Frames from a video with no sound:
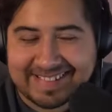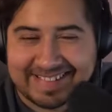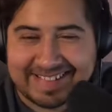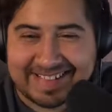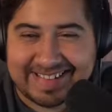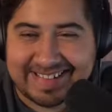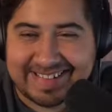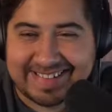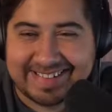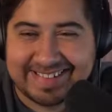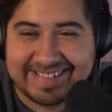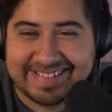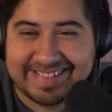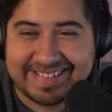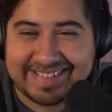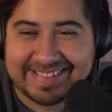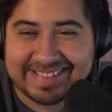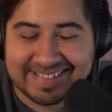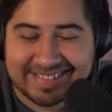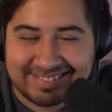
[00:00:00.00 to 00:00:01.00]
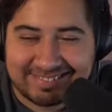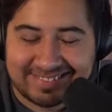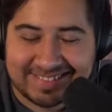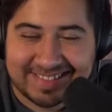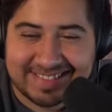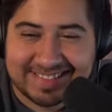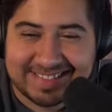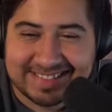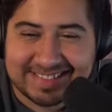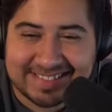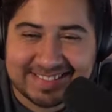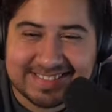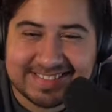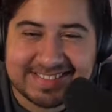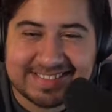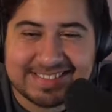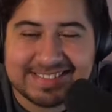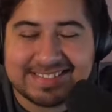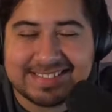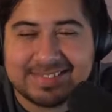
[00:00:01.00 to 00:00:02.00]
Hey, all right.
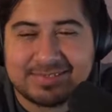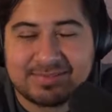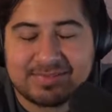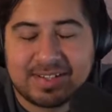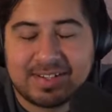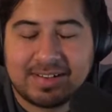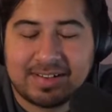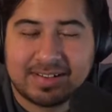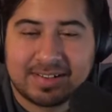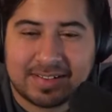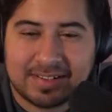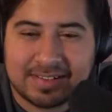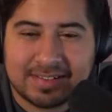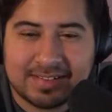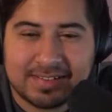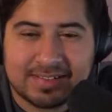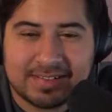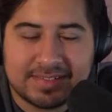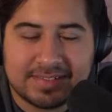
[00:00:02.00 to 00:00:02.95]
Fuck.